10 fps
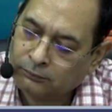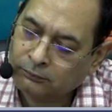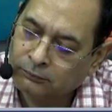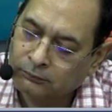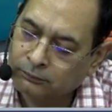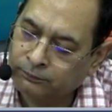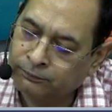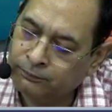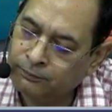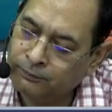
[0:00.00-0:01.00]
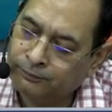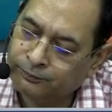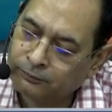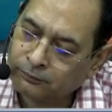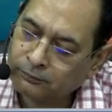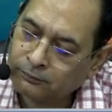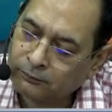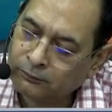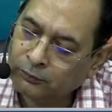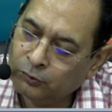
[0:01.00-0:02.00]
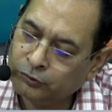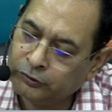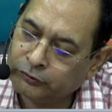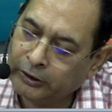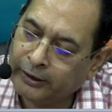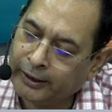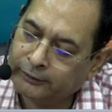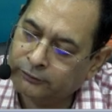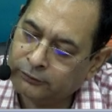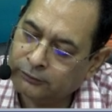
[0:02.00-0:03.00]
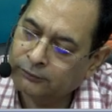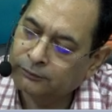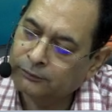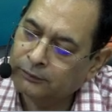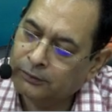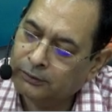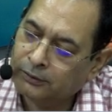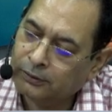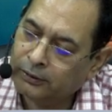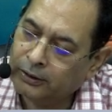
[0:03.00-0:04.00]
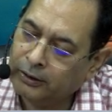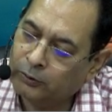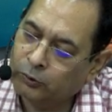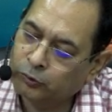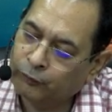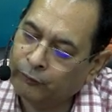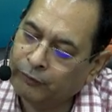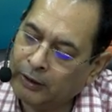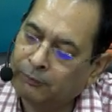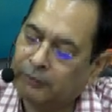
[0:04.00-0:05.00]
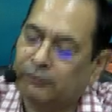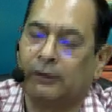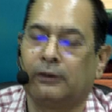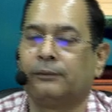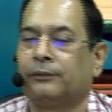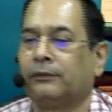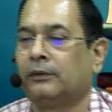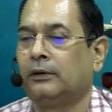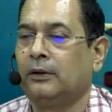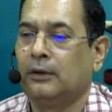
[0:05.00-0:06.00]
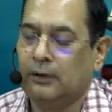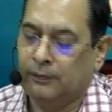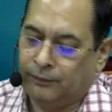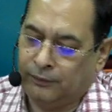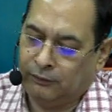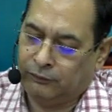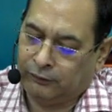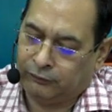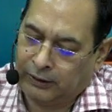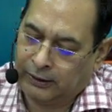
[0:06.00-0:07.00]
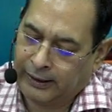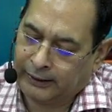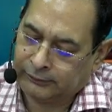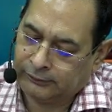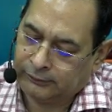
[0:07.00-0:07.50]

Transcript: to 16 lakhs, it goes to 15%. Then 16 lakhs